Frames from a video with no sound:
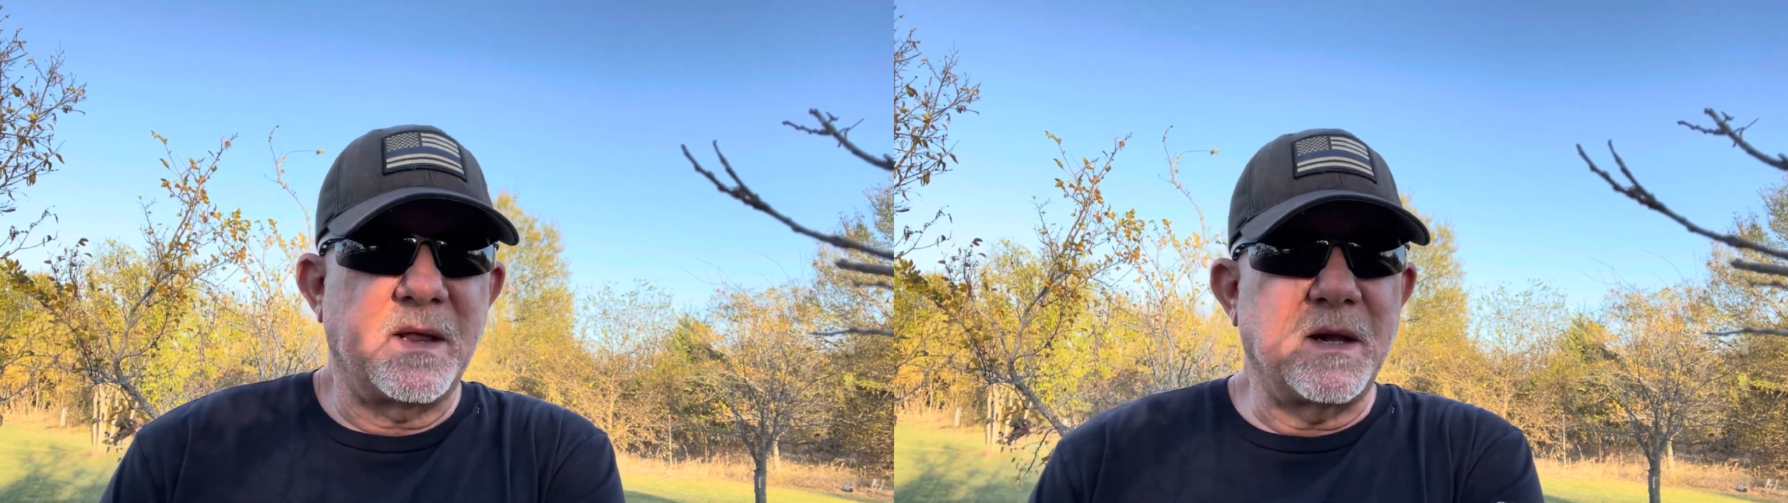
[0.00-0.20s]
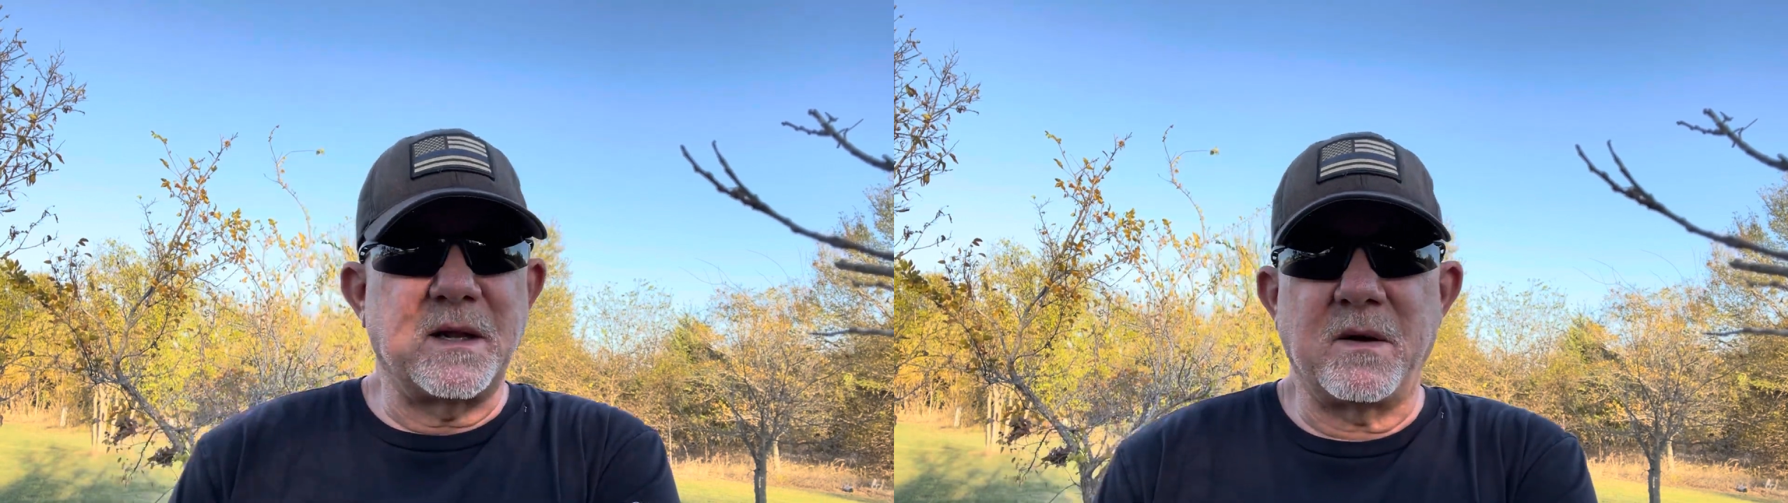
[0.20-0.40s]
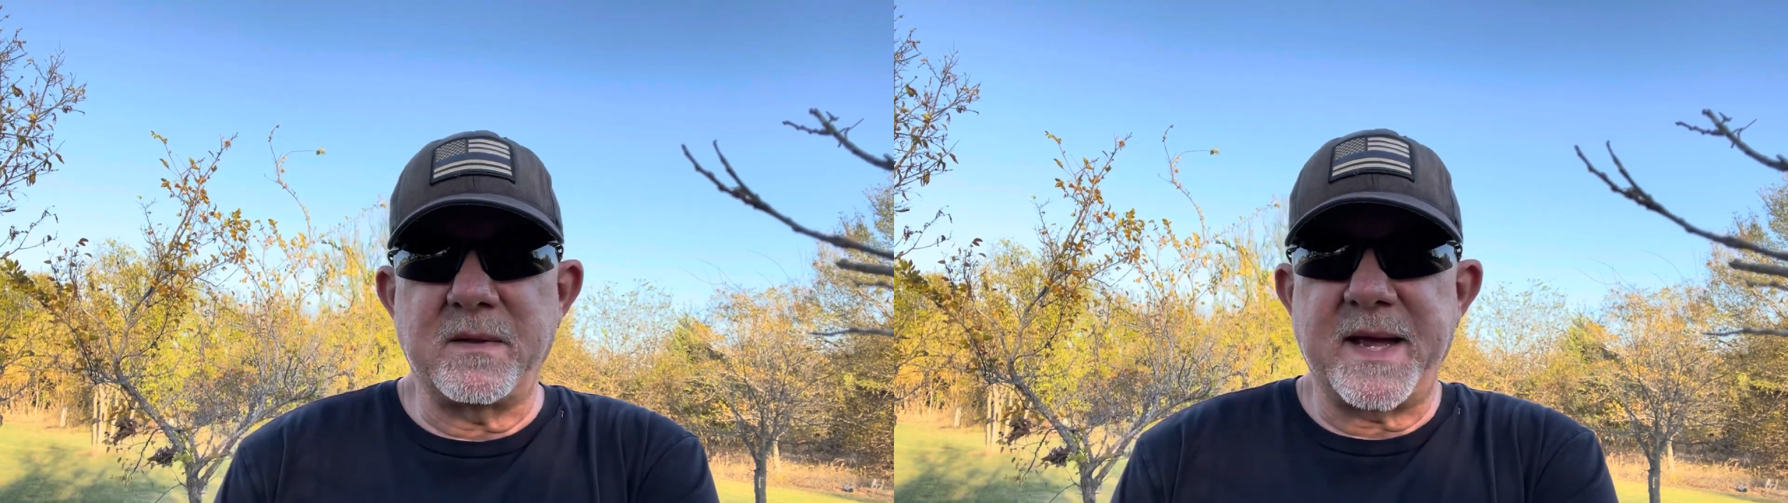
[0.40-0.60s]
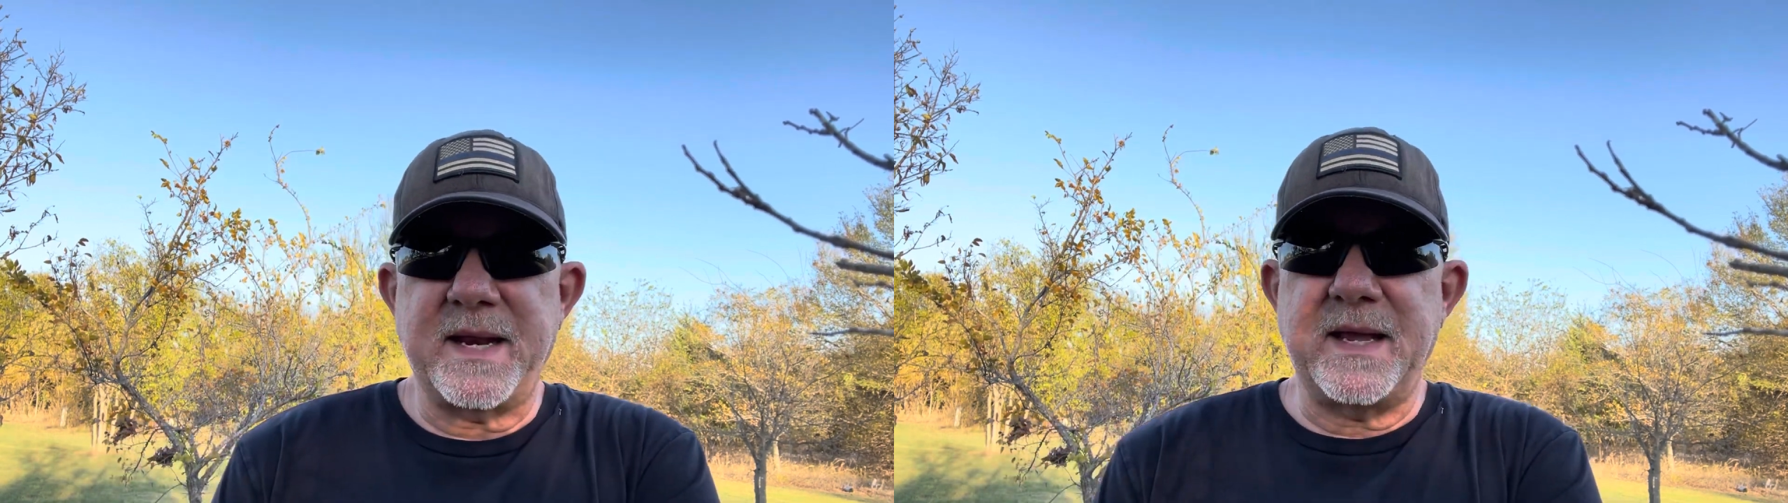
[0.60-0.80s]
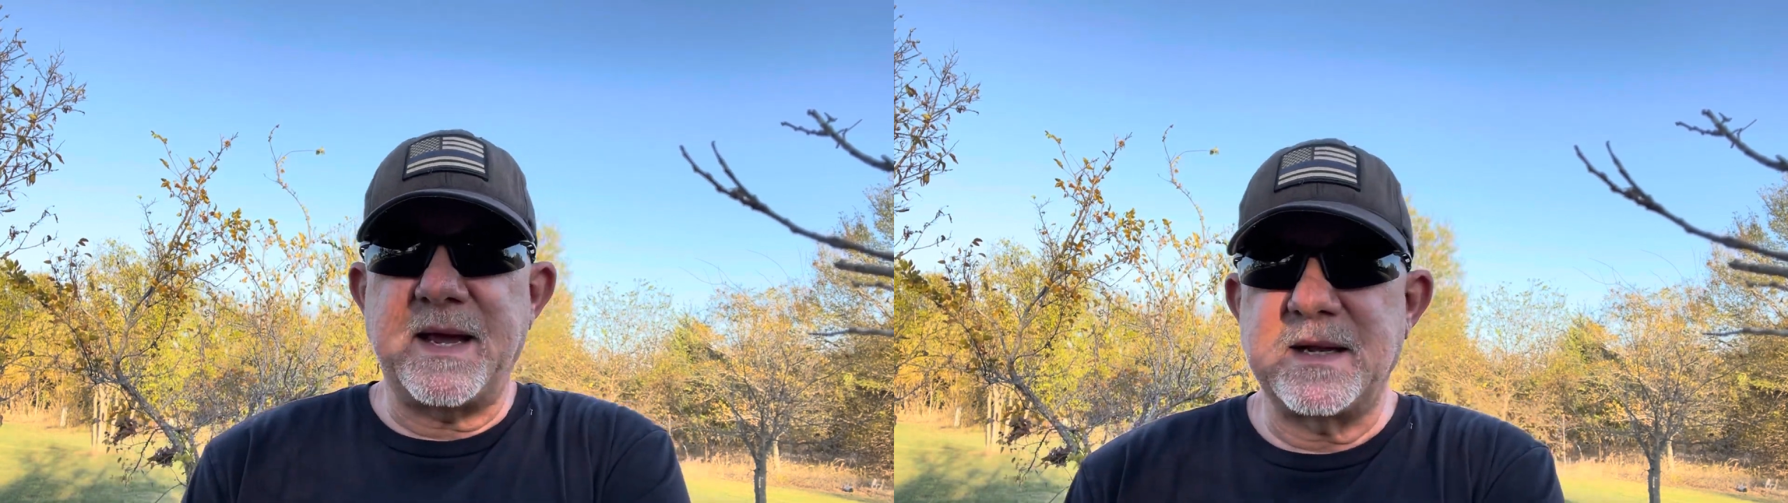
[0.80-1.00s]
little old
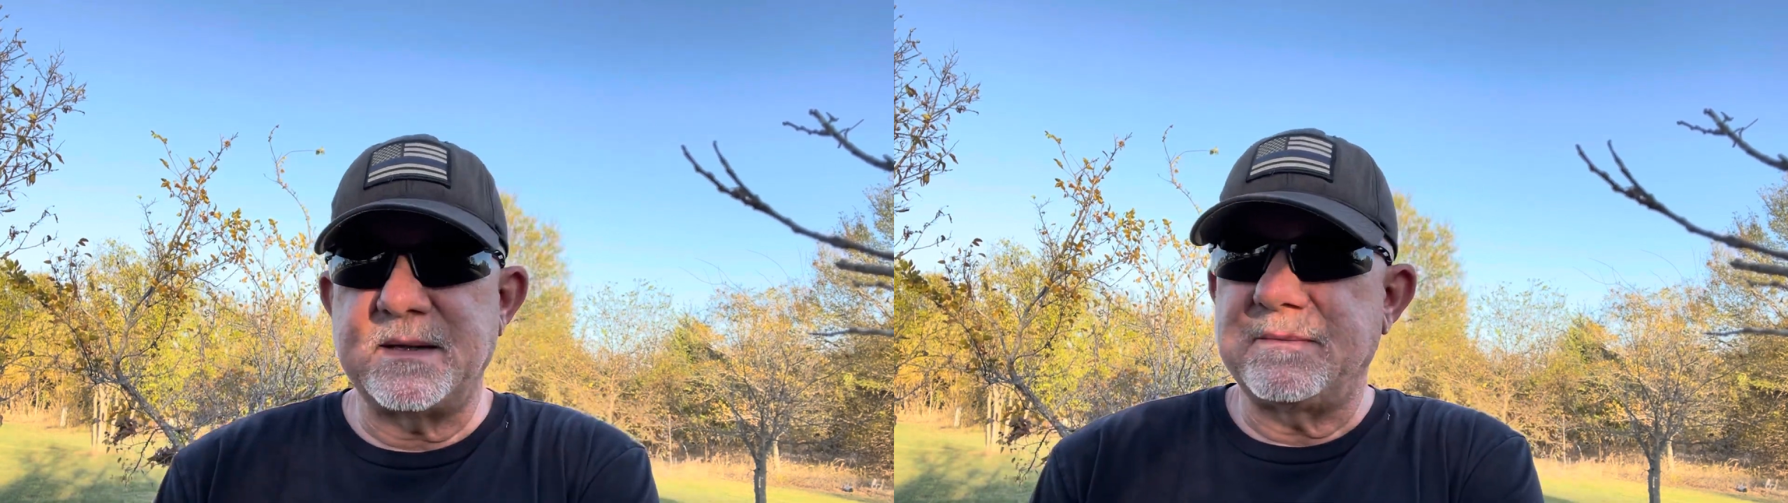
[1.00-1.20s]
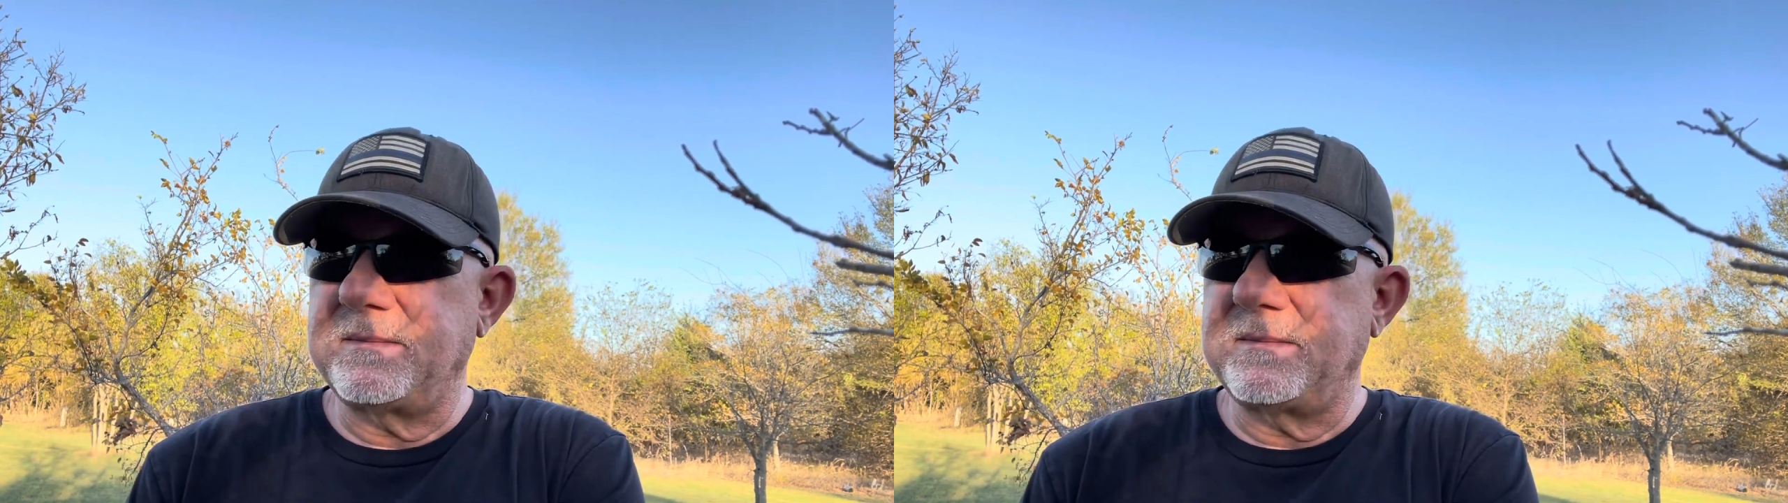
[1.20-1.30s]
lady had